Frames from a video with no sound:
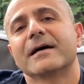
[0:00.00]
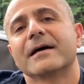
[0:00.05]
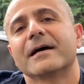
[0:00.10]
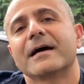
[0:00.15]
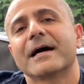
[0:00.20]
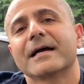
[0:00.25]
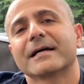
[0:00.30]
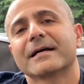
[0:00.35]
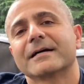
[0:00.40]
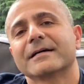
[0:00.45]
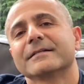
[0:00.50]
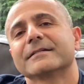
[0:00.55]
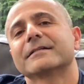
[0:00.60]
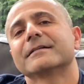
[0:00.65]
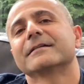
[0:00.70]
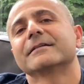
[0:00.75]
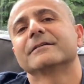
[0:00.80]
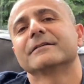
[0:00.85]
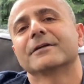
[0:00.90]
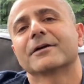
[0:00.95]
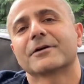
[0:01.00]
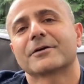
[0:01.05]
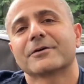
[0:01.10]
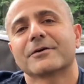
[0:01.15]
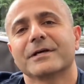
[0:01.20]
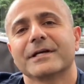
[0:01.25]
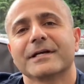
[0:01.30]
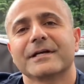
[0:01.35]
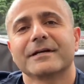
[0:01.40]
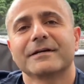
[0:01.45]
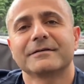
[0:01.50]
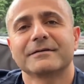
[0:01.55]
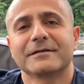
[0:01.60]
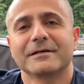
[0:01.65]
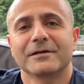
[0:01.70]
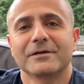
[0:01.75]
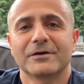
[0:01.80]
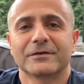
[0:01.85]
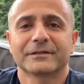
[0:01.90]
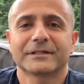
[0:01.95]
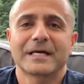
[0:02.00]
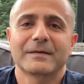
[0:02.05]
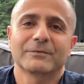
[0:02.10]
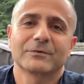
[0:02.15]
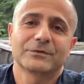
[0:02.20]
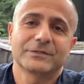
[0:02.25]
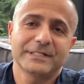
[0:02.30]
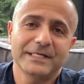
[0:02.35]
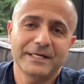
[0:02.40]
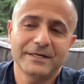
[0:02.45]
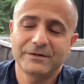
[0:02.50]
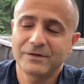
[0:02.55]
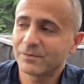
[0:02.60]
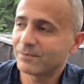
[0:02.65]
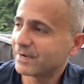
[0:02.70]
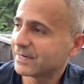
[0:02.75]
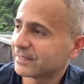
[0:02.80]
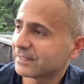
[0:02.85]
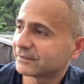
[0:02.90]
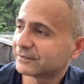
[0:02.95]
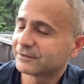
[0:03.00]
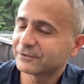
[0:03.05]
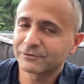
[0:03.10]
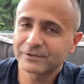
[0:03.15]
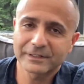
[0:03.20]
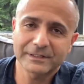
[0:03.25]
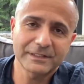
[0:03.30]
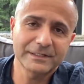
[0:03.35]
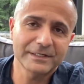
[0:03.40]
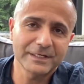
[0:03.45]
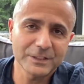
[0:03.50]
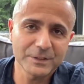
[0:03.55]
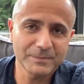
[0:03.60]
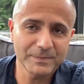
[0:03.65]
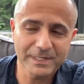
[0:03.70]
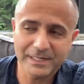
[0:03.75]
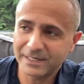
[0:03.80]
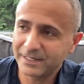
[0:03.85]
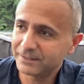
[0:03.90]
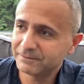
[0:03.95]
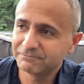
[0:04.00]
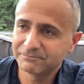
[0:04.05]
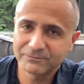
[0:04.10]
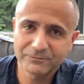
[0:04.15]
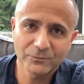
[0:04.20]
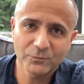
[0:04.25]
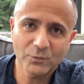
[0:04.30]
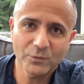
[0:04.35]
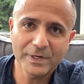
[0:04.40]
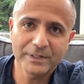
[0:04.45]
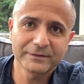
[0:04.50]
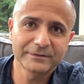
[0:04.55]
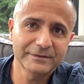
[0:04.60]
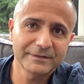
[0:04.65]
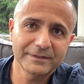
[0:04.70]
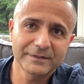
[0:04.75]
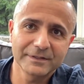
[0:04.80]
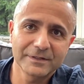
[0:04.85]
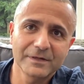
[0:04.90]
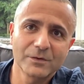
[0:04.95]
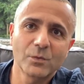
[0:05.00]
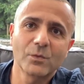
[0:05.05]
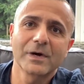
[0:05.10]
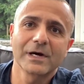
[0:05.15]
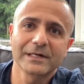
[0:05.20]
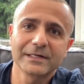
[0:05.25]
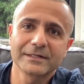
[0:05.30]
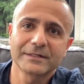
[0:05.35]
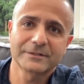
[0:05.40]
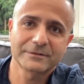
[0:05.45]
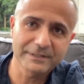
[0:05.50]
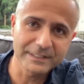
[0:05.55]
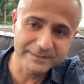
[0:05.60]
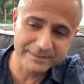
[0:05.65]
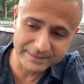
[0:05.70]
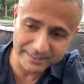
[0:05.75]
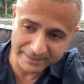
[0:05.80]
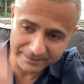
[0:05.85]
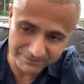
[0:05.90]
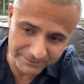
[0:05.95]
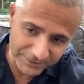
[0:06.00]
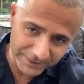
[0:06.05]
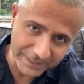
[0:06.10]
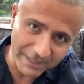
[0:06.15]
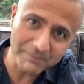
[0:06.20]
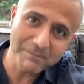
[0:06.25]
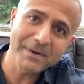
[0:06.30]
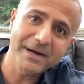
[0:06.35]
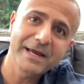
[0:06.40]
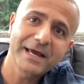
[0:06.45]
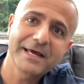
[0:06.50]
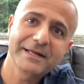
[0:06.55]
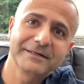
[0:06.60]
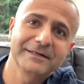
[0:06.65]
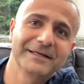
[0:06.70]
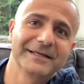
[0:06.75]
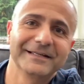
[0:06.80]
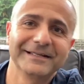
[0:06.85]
Hi guys, Darko here. Long time no see. You might not recognize me. I went wild and crazy and shaved my head.